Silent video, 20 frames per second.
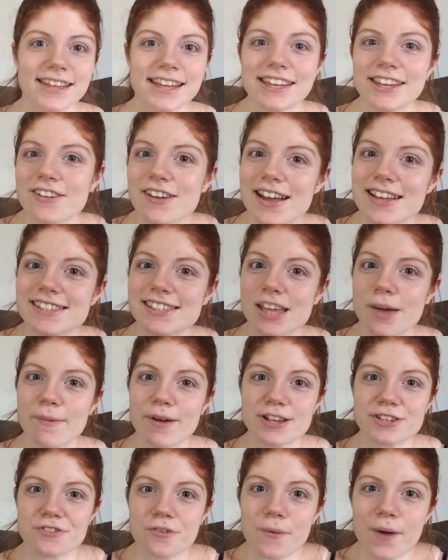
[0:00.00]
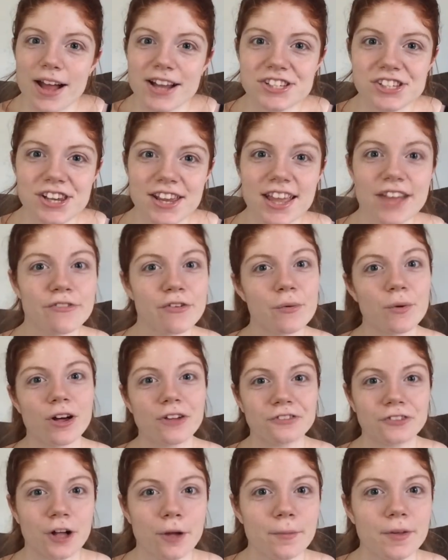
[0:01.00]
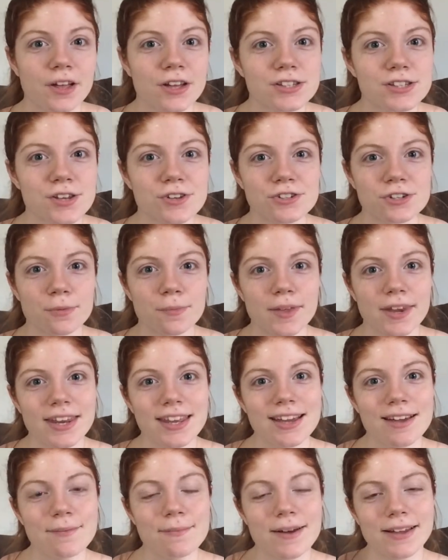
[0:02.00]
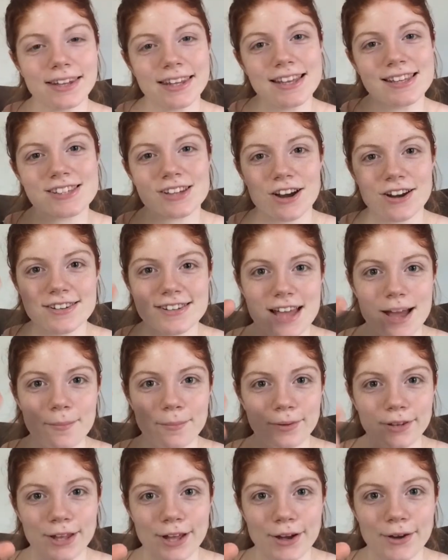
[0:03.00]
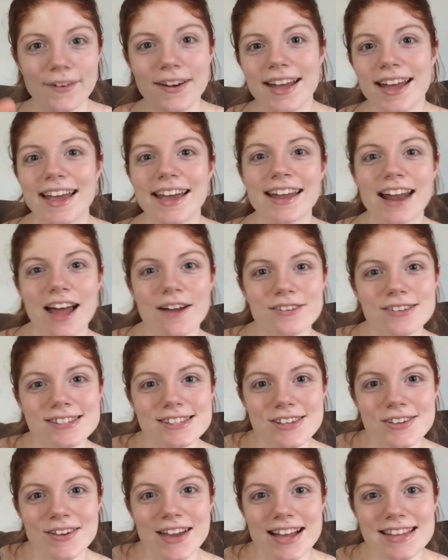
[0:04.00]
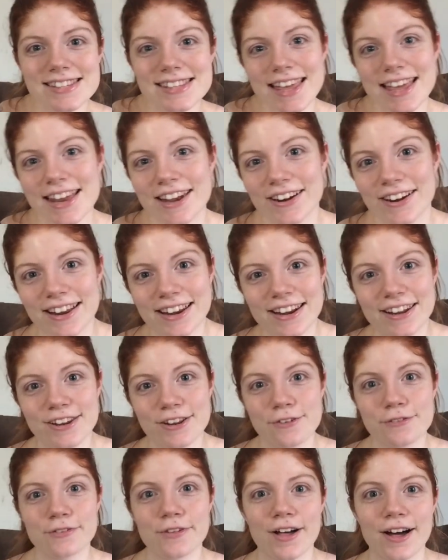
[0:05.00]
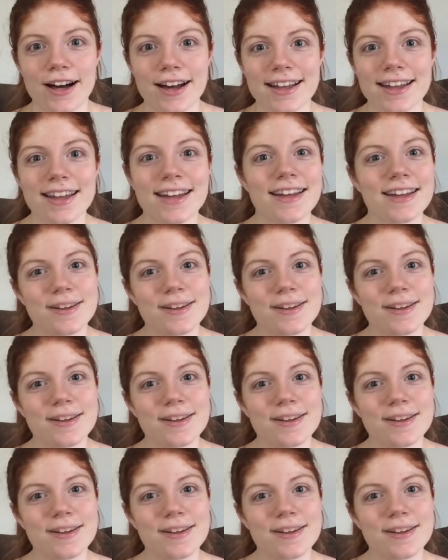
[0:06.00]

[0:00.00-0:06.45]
Thank you guys so much for watching. If you want to follow me on social media, my links are down below, and I will see you guys later in a new vlog.